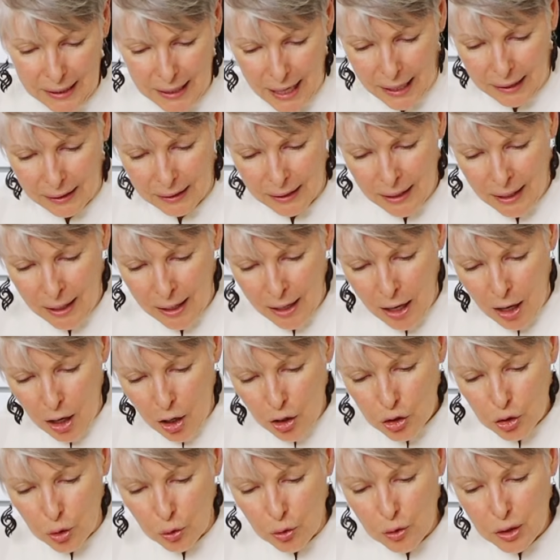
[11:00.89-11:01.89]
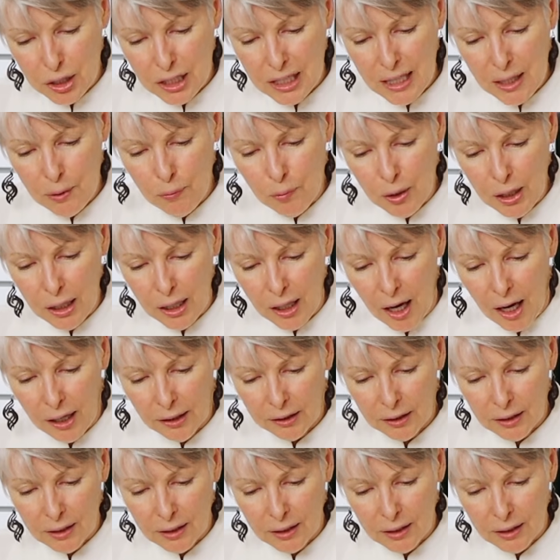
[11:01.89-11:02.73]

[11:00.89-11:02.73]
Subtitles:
yet. So you see, we cut